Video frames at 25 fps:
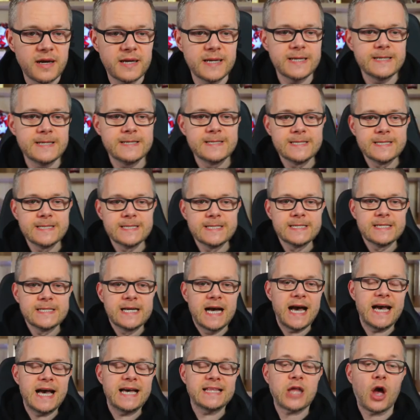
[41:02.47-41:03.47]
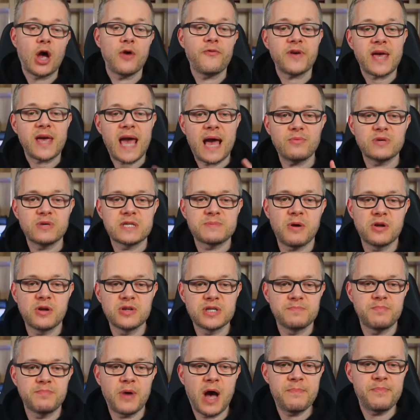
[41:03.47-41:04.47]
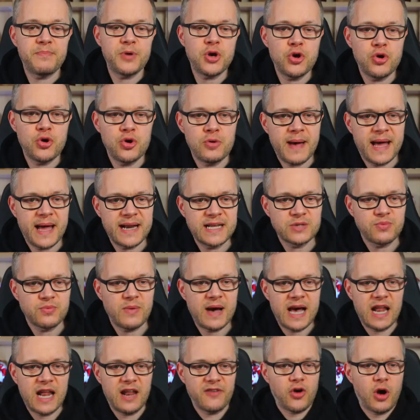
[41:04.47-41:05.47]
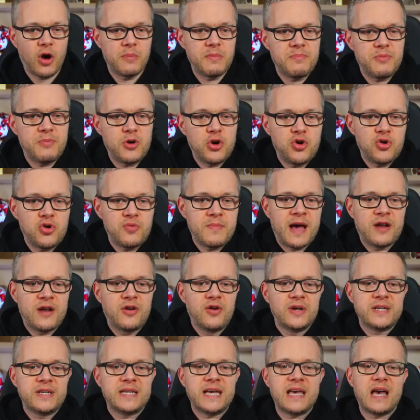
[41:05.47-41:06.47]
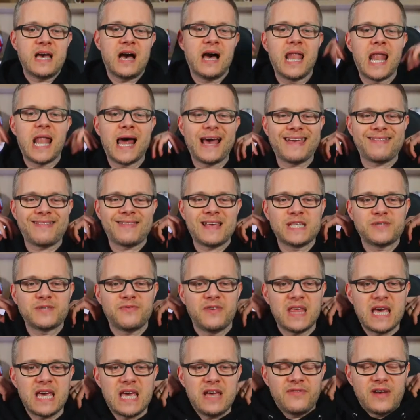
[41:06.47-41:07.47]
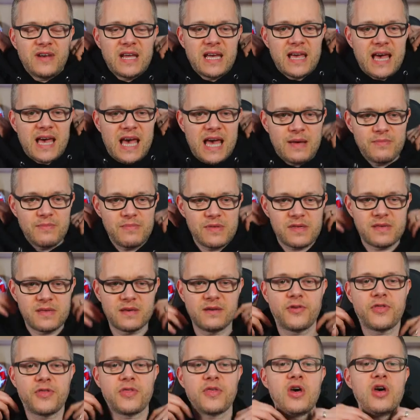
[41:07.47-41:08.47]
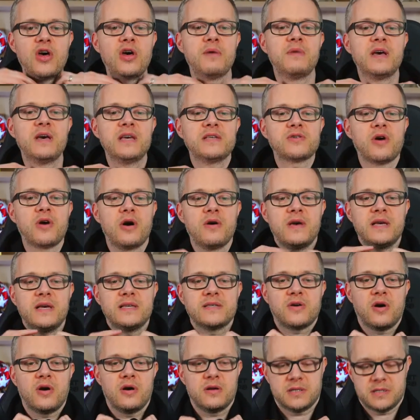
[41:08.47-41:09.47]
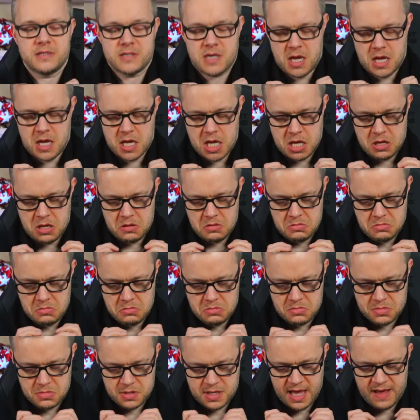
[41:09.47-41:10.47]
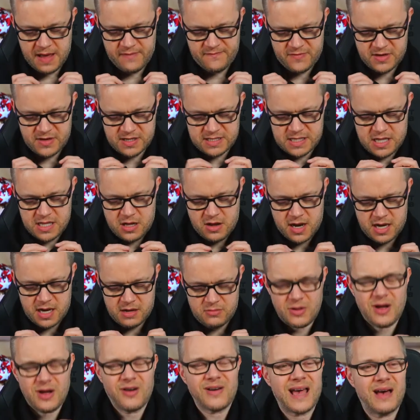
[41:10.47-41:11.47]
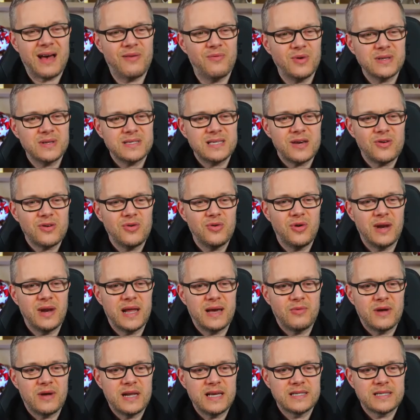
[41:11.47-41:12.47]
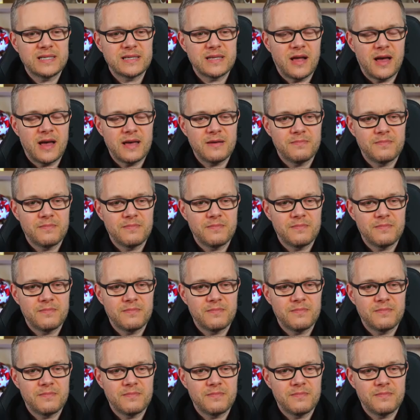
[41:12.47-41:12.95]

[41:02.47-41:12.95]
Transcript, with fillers: it? Uh, don't forget, we're sponsored by BoohooMAN as well. I've got my BoohooMAN hoodie. I like this for the evening games. Therm, it's got it's got uh, canvas line. Not canvas. What do you call it when it's like